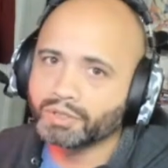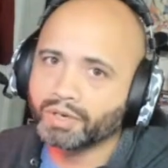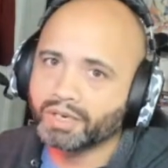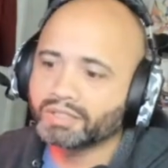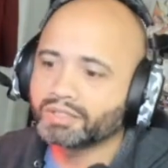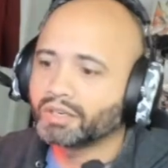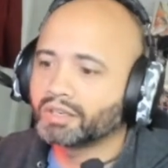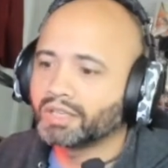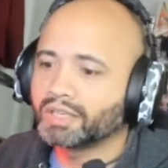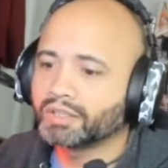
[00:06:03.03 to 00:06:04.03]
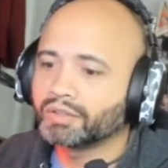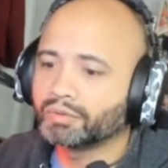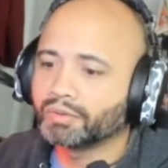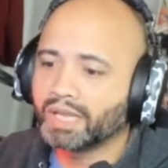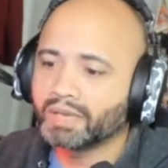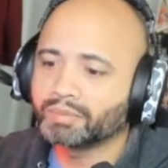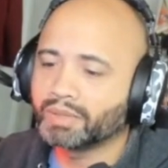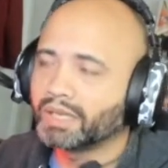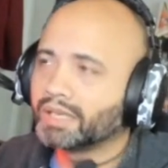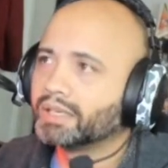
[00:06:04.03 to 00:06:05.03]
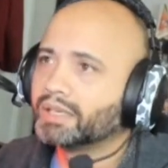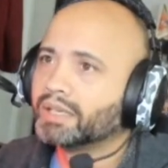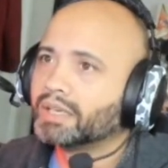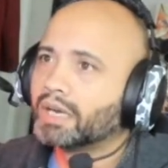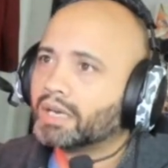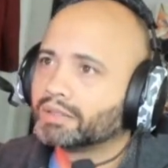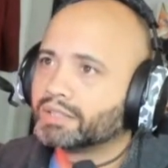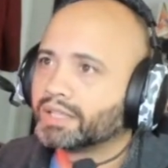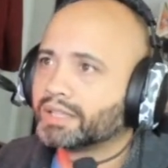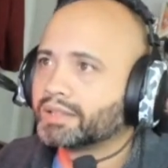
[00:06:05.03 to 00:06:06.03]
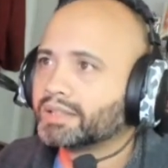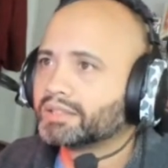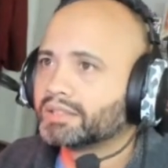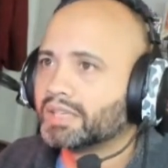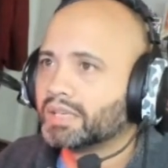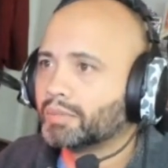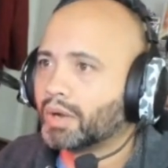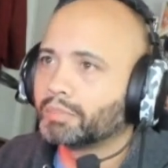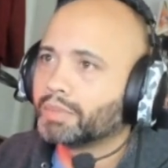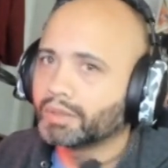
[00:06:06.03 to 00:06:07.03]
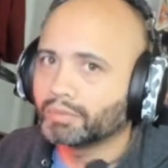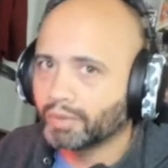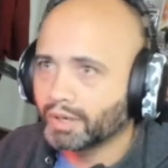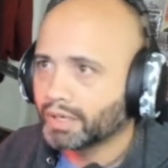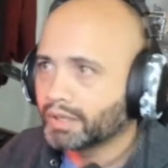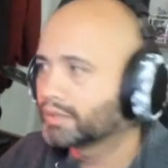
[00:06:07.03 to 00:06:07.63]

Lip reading: credits that are collected through gameplay to get this team up and running.